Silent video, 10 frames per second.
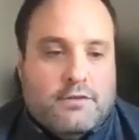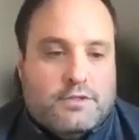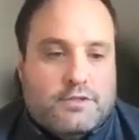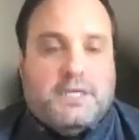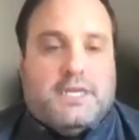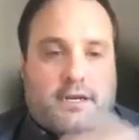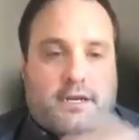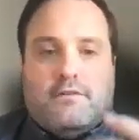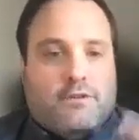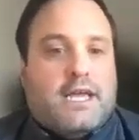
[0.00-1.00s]

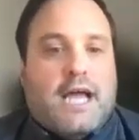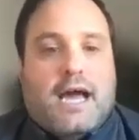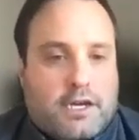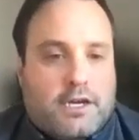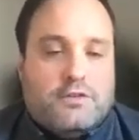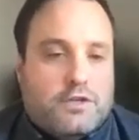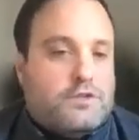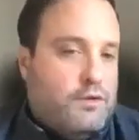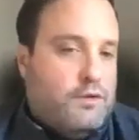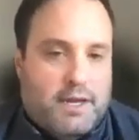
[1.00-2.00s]
speaking really highly of QSOs. We've